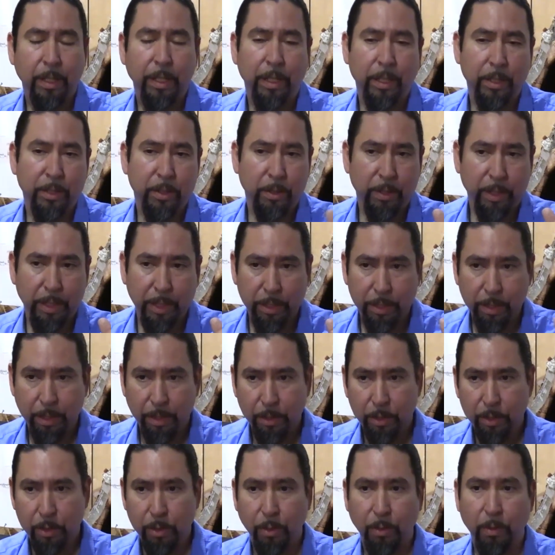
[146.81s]
So these are the
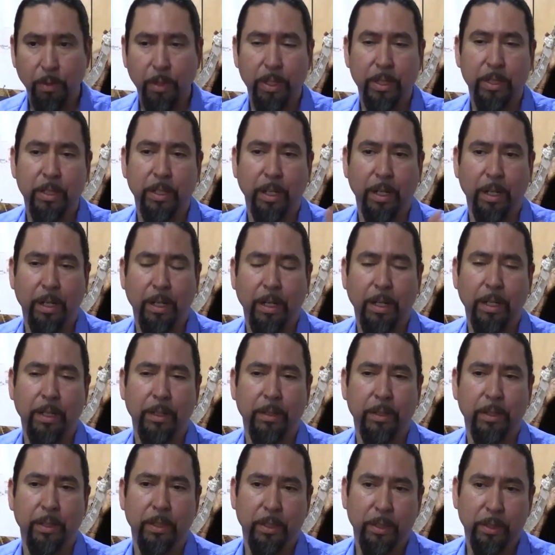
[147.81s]
stories that our
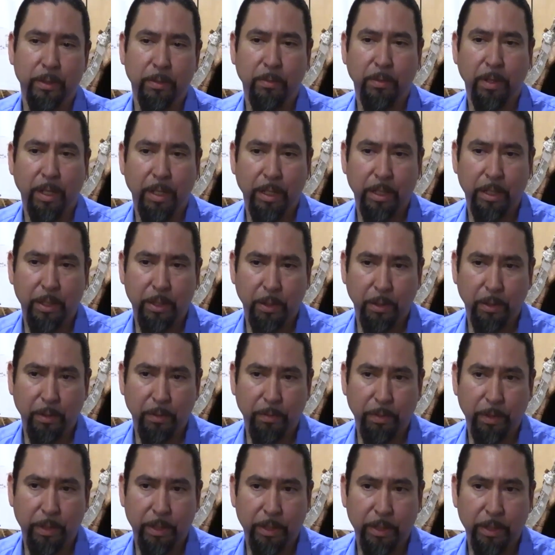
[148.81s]
elders wanted told
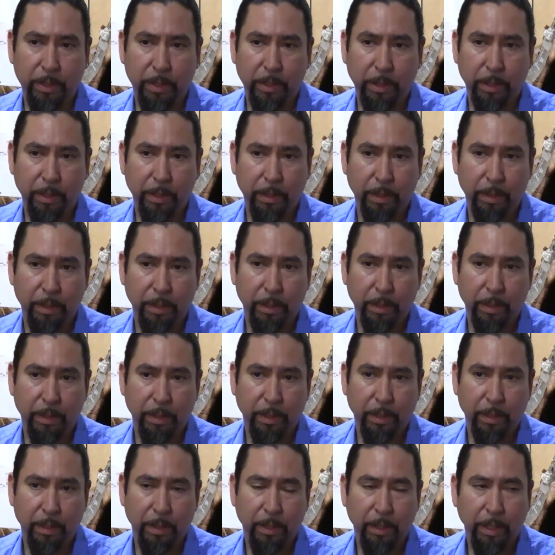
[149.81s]
first.
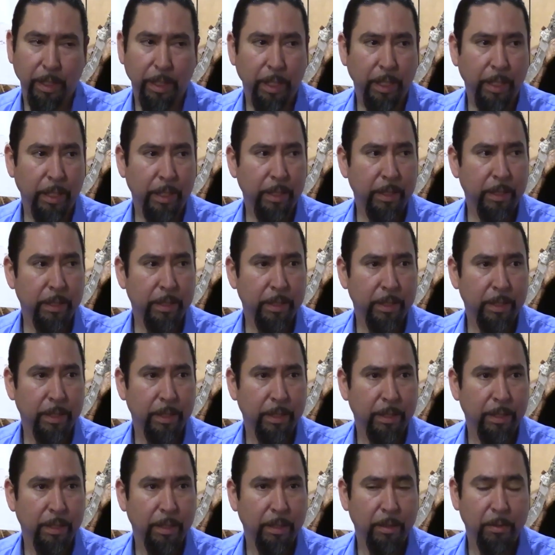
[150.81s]
And
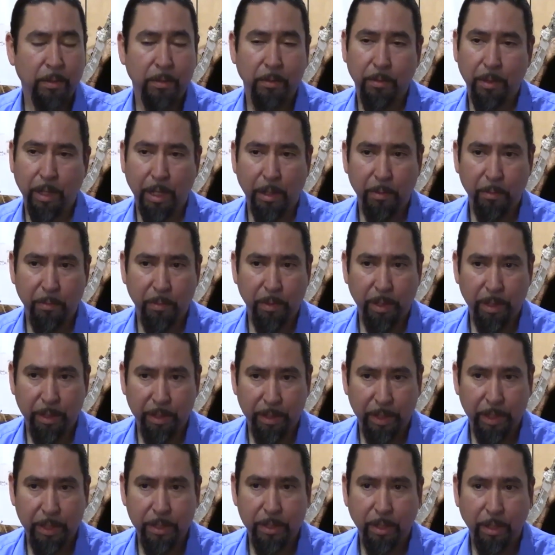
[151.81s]

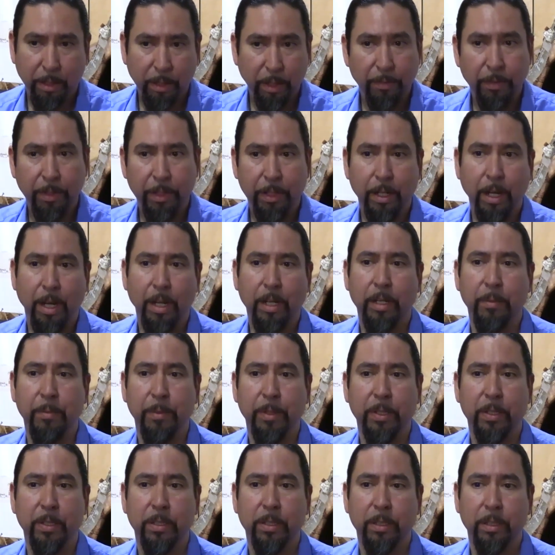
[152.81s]
these are living
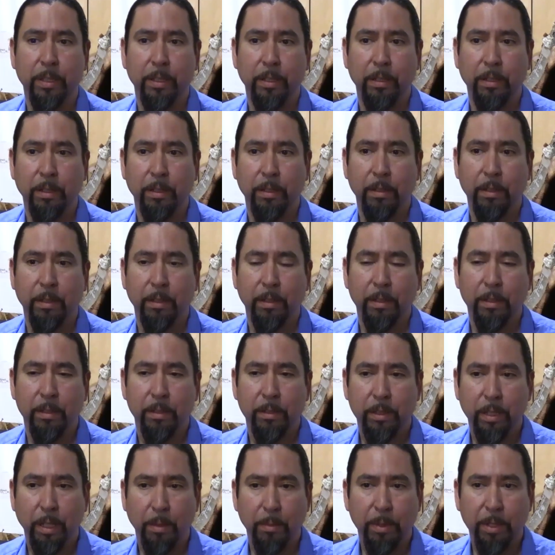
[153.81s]
documents.
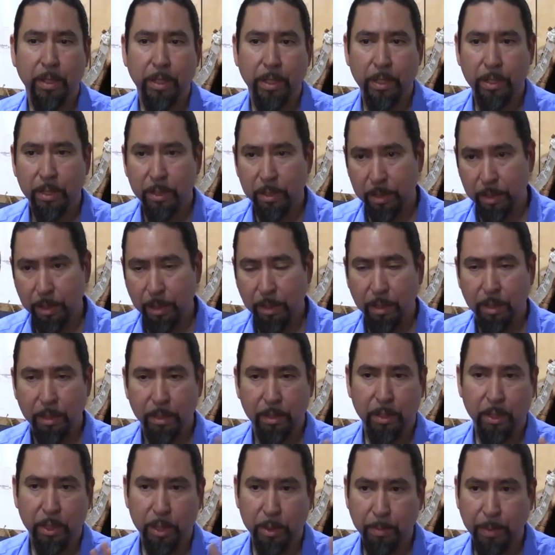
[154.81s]
Some of these
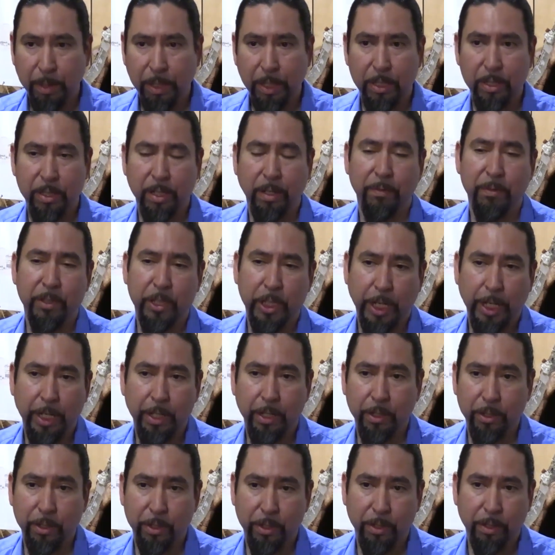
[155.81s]
displays have
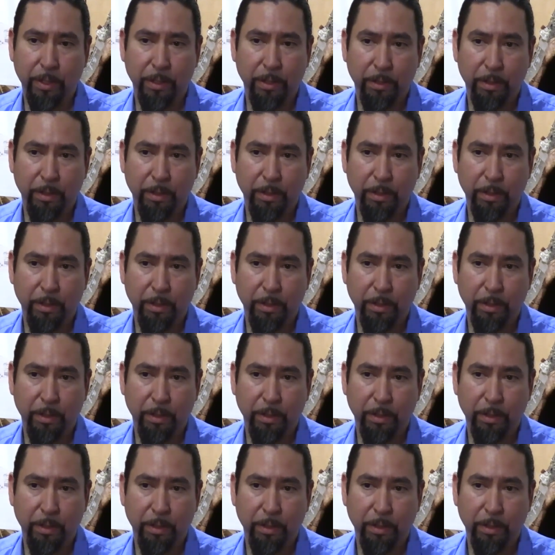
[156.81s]
changed